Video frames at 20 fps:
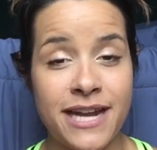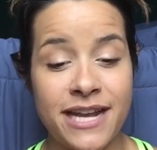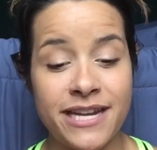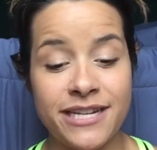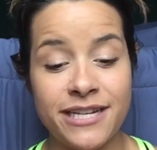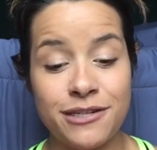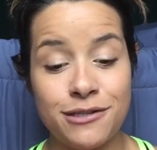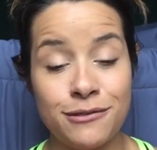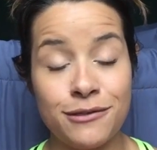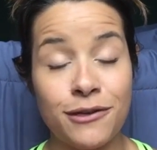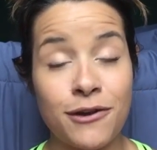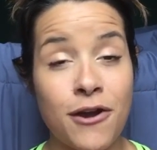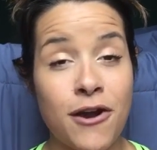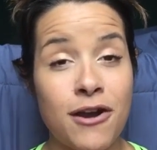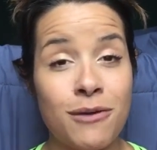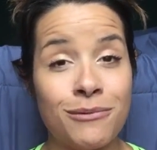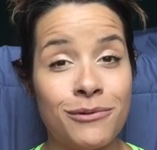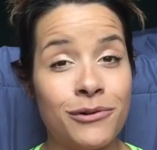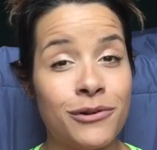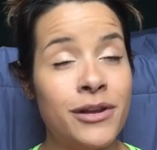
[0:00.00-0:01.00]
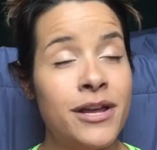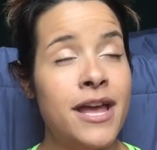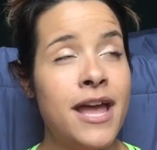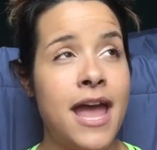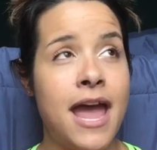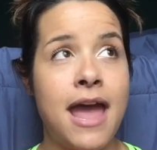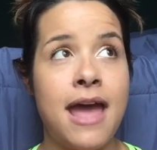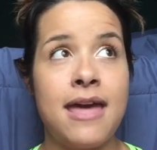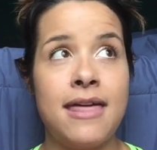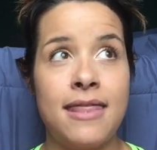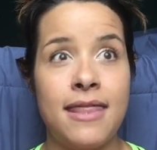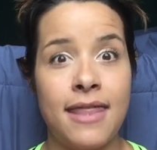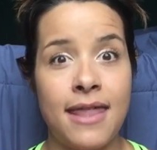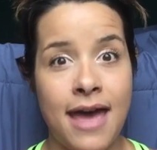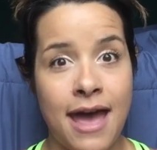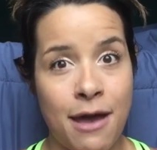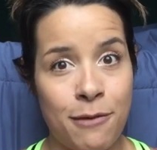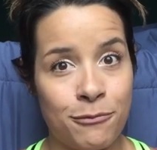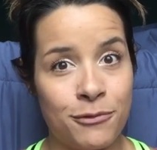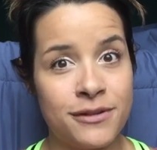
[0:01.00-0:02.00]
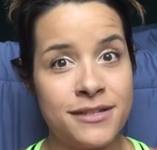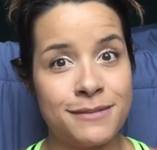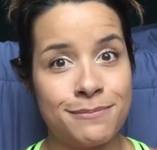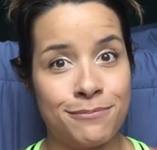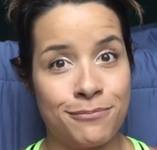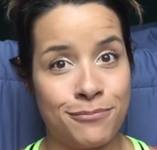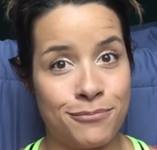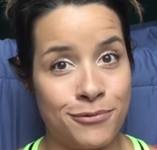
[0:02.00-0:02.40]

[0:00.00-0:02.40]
I did do the caramel, and that one's